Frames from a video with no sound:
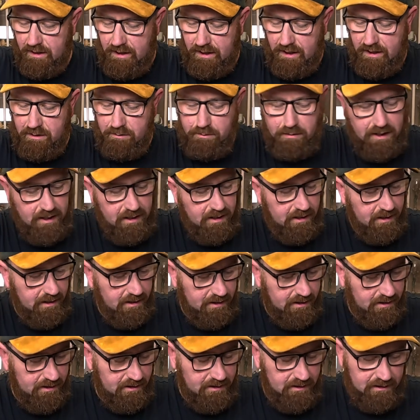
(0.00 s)
in my
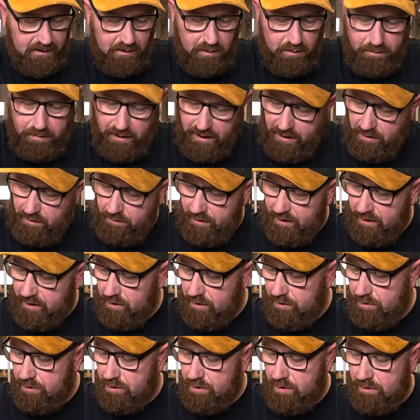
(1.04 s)
little bag when I
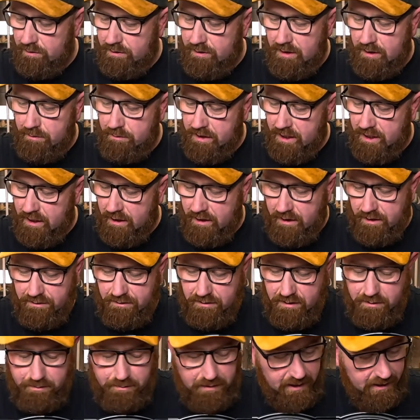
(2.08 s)
go shooting, in my
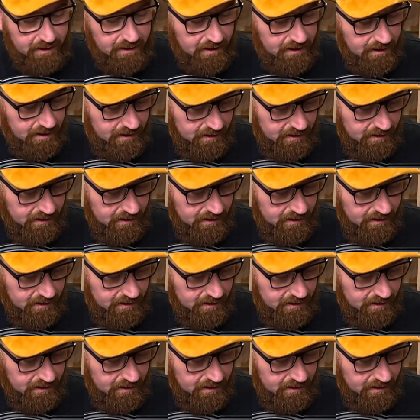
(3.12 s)
cartridge bag,